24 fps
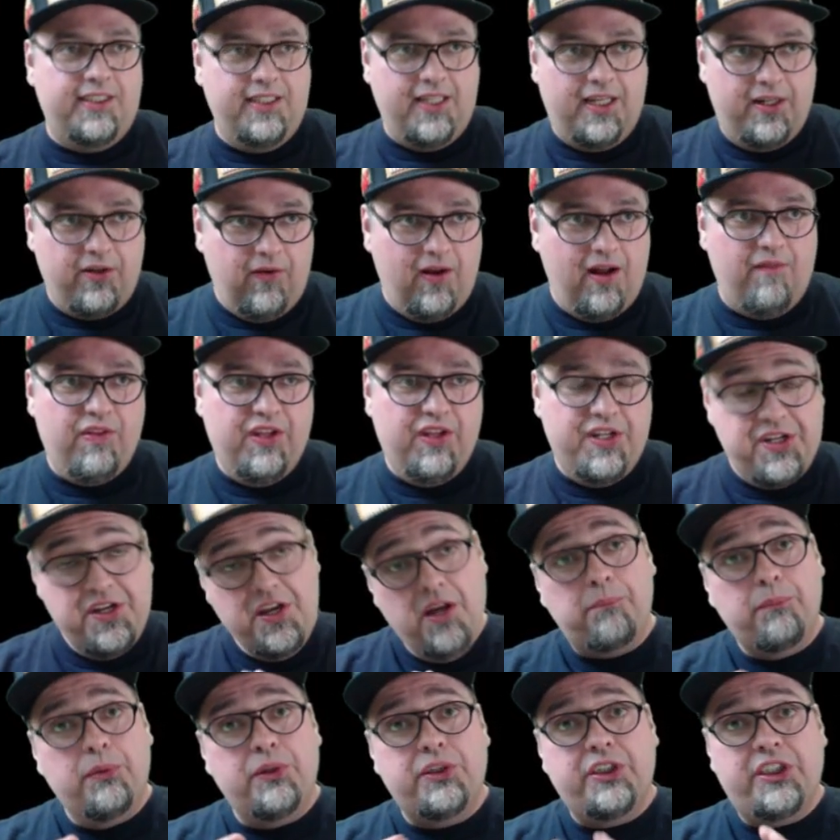They don't have the
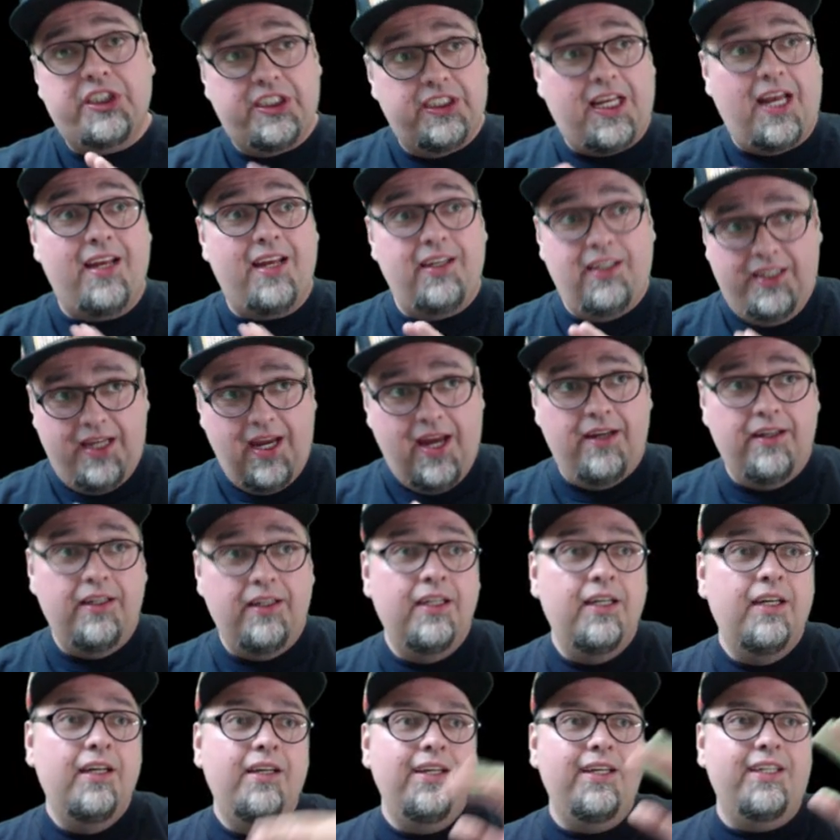numbers set yet.
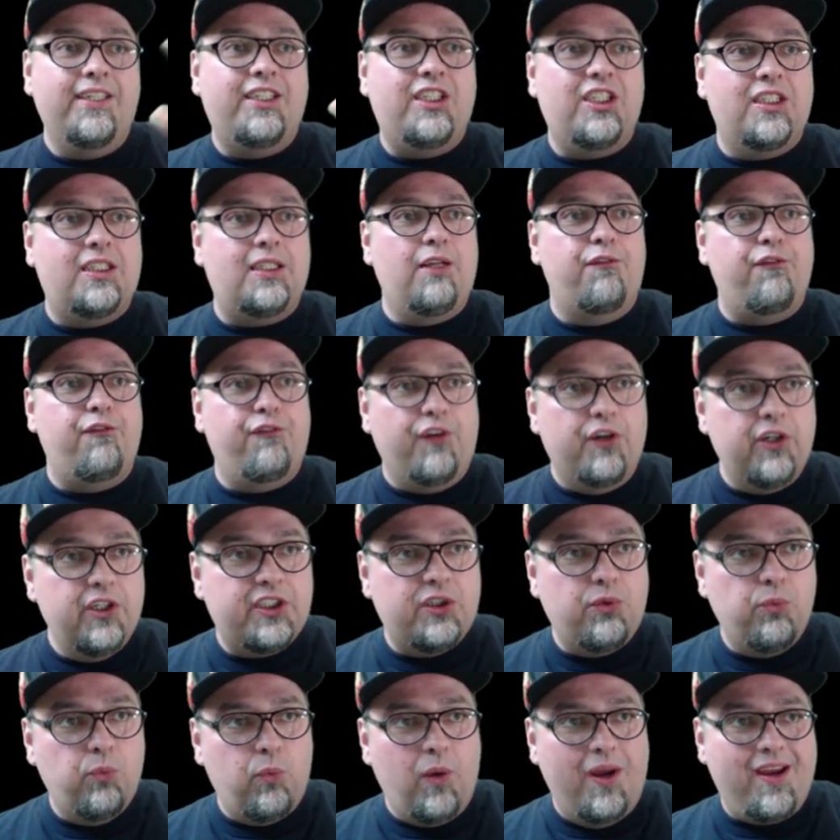It's just the first
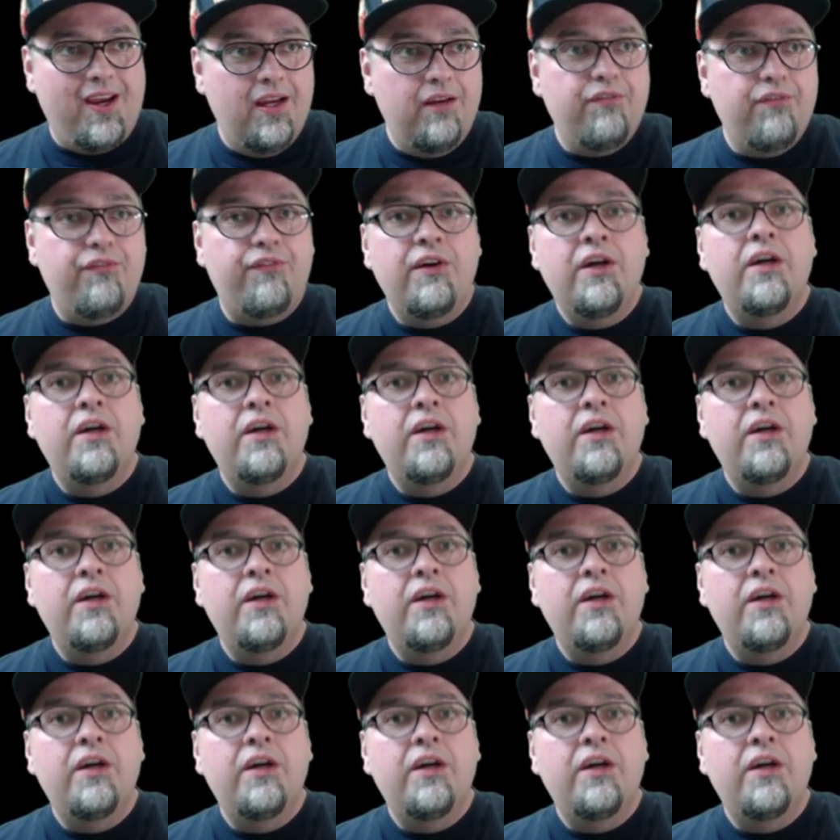wave